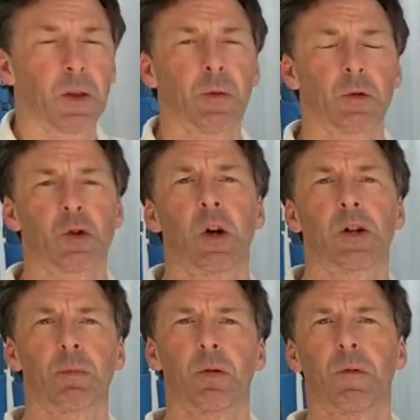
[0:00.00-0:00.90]
if you're
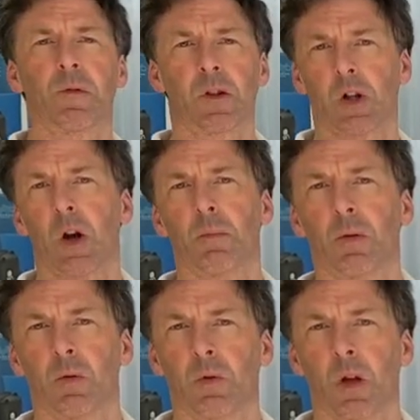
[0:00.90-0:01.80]
trying to put, for
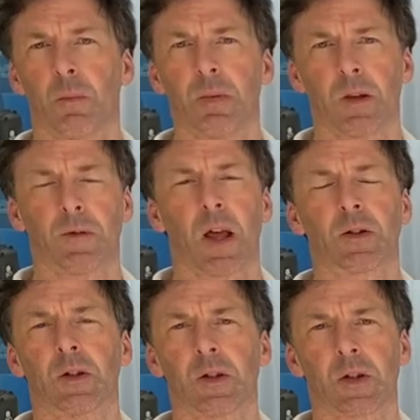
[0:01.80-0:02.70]
example, a B
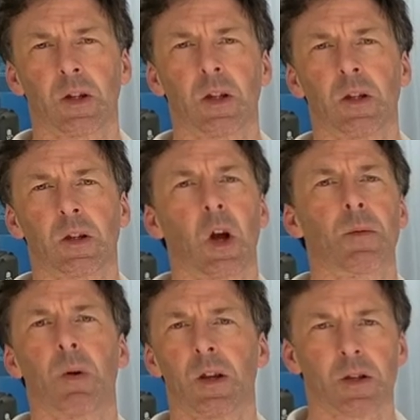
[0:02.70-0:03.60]
flat and a C
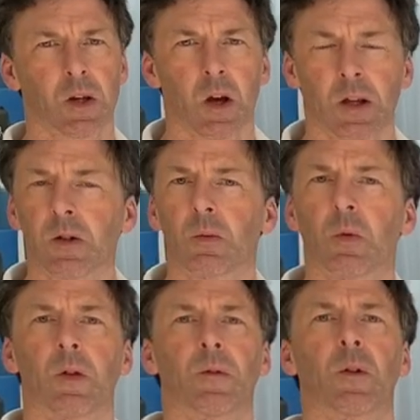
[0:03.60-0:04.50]
side by side
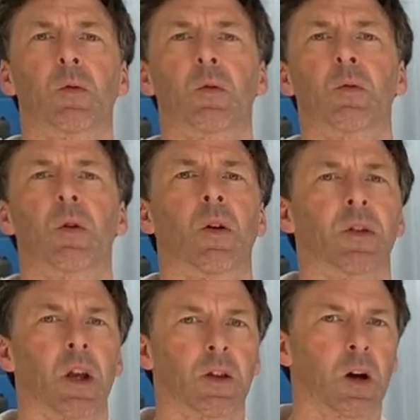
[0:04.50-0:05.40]
with a flugel on
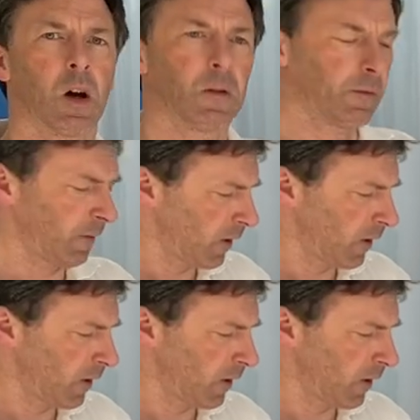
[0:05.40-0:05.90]
the other half,